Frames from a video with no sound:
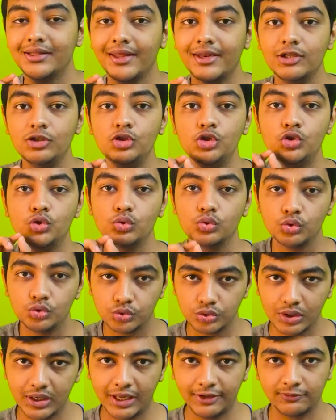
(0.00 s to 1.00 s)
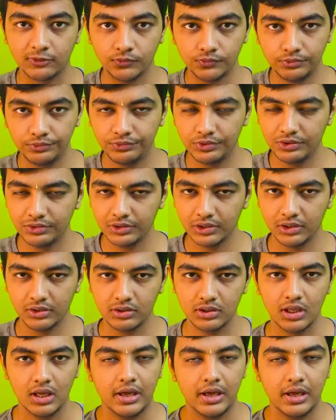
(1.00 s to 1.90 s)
than the usual iPhone 15 series.